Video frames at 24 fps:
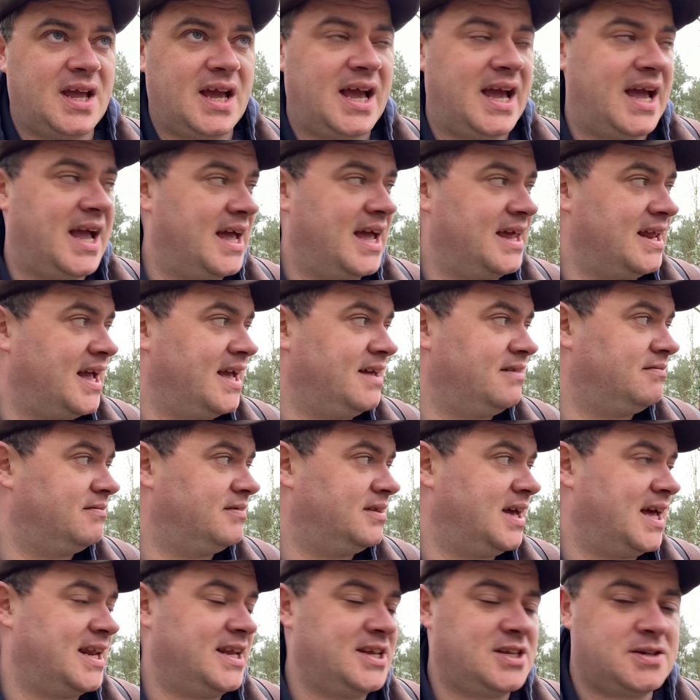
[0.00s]

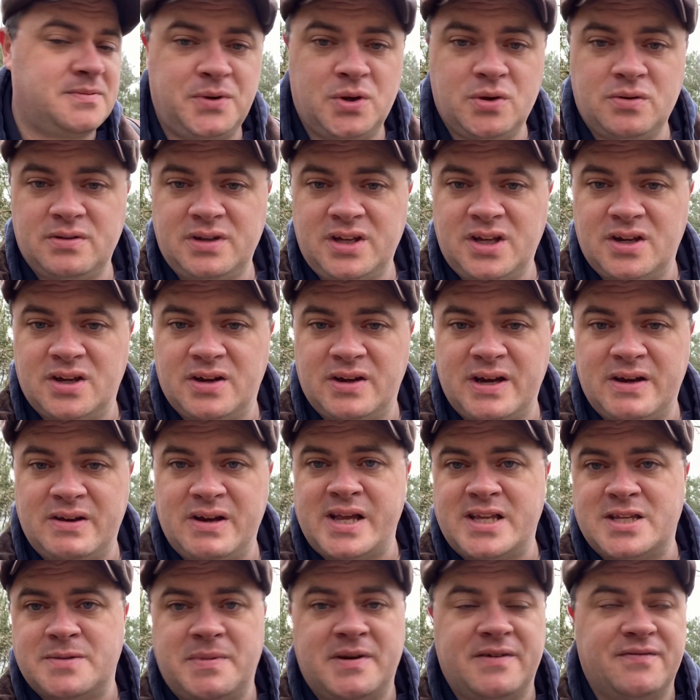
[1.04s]
it's
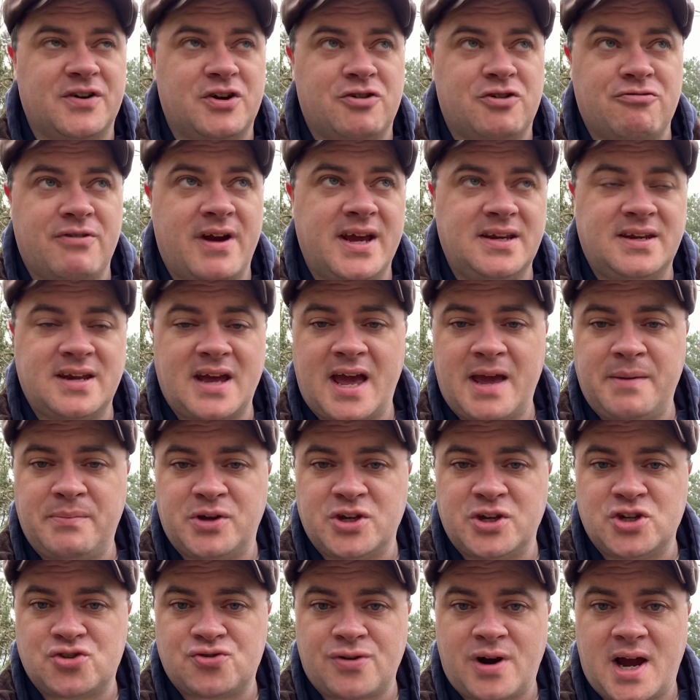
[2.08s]
it's a bit of a grey day, but
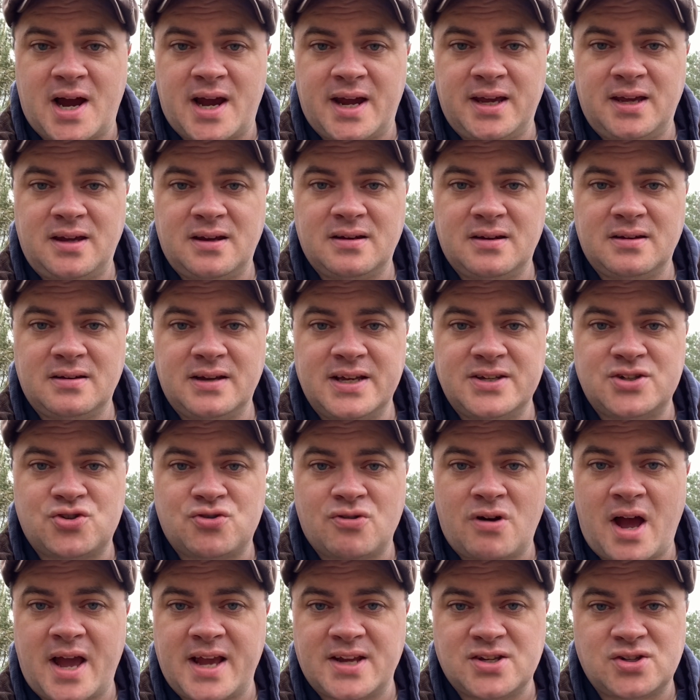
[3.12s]
it's dry. It's
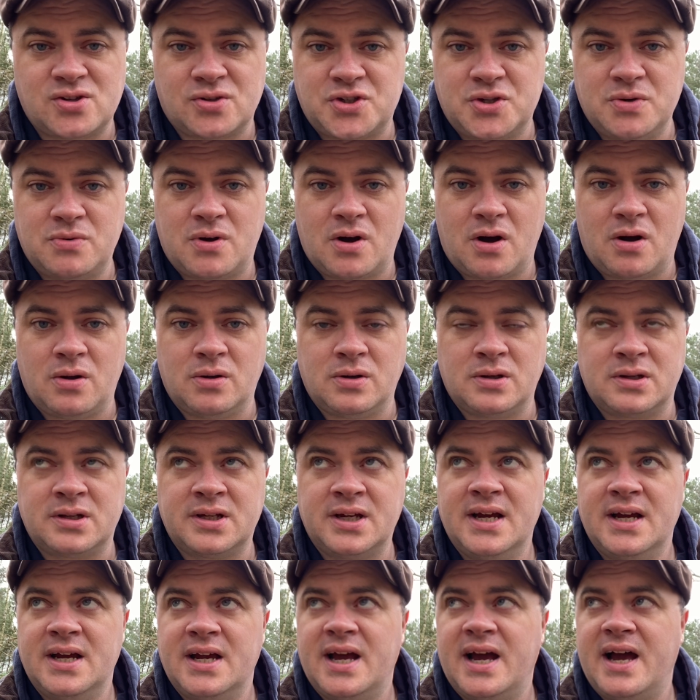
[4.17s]
dry, it's not too cold.
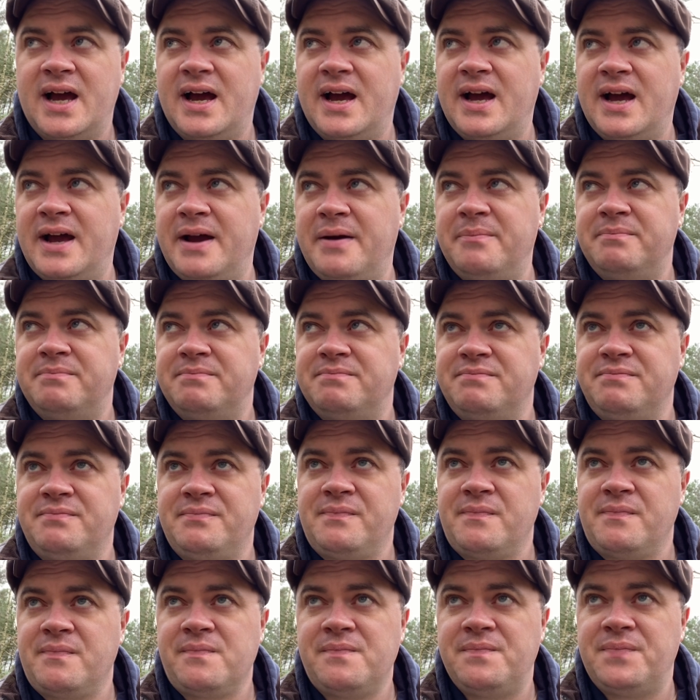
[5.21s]
And
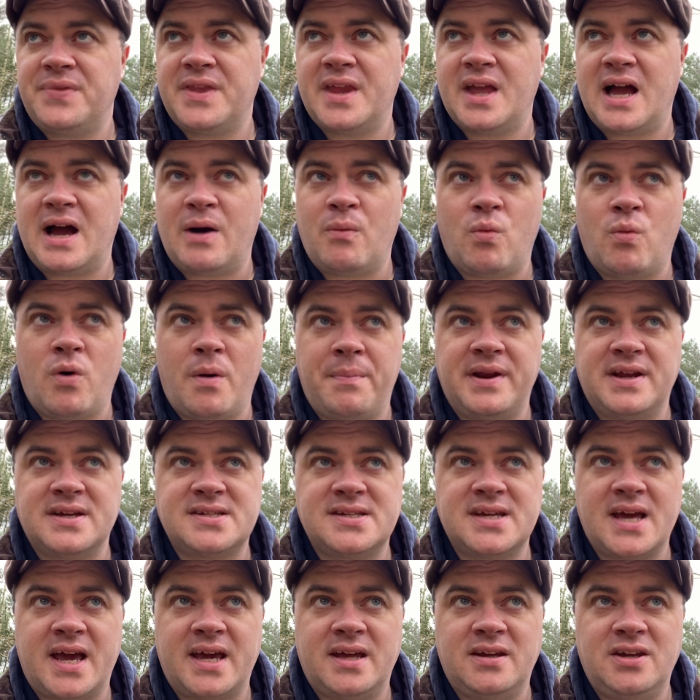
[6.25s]
what better
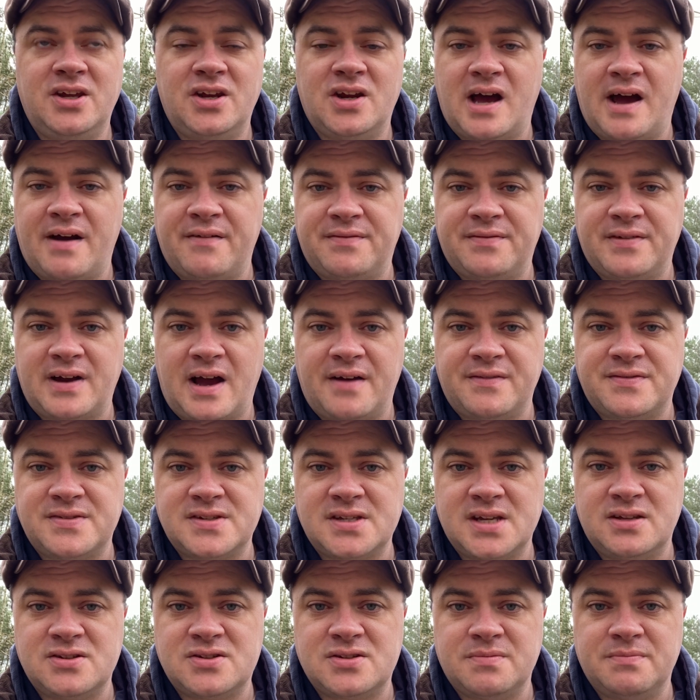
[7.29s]
setting? I've
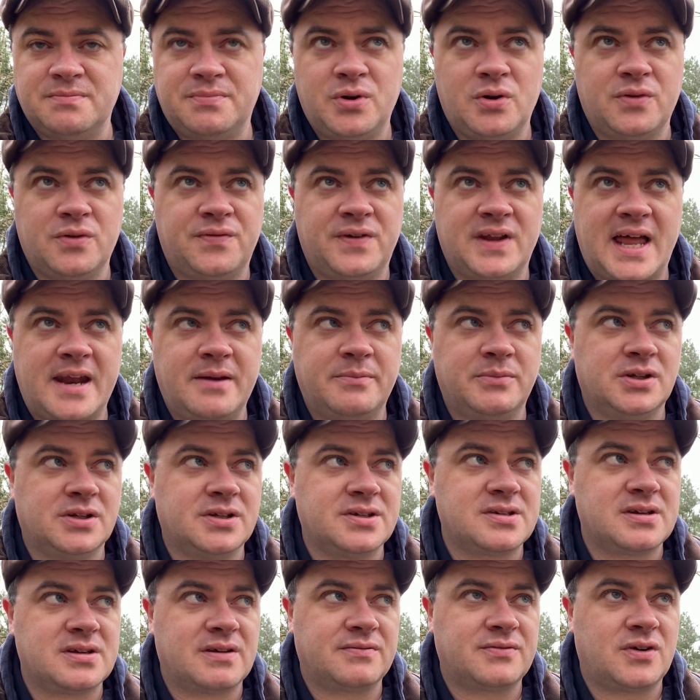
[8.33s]
seen some beautiful
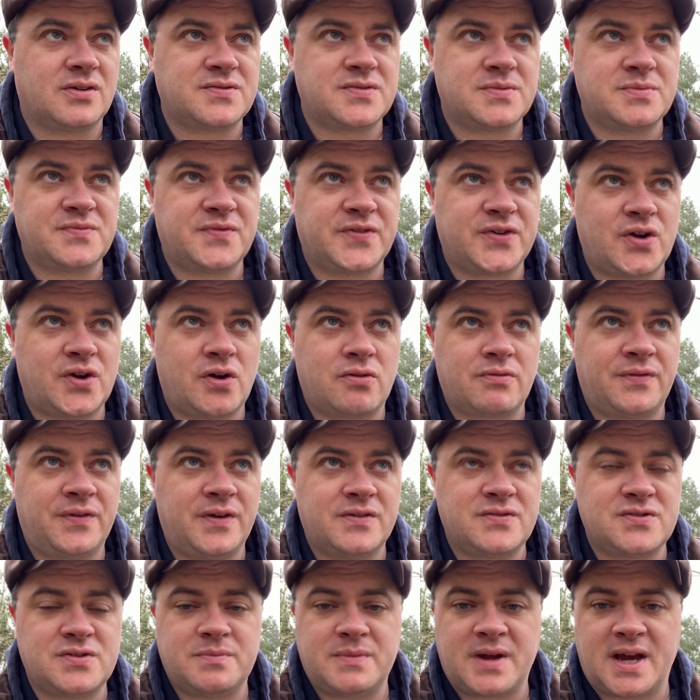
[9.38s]
animals, I've got some photography
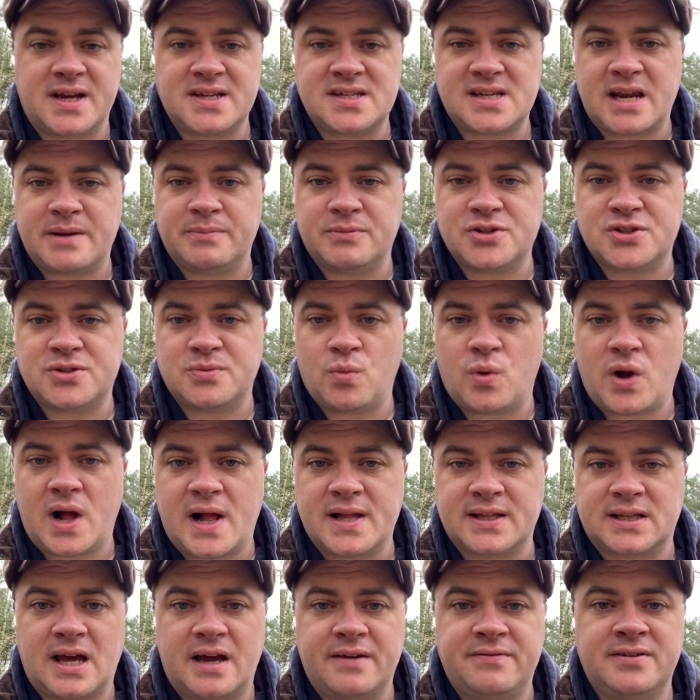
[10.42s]
of some nice animals, some
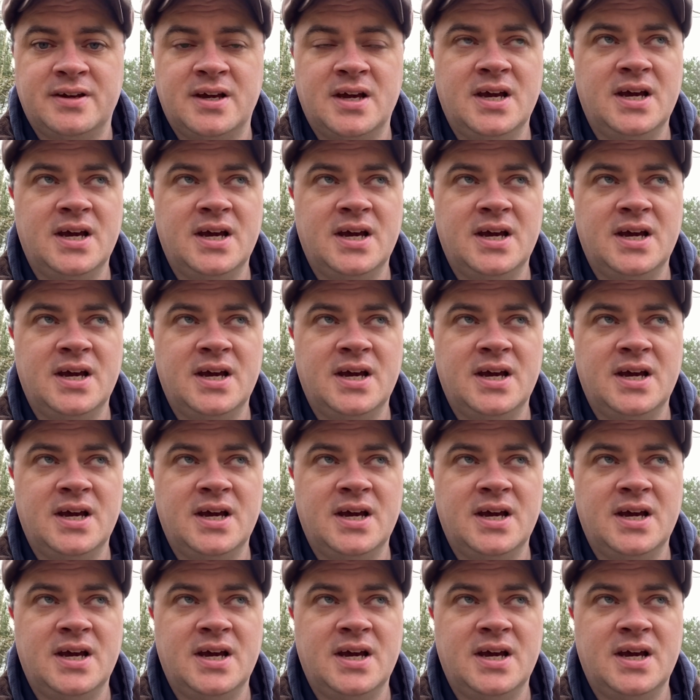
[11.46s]
wildlife.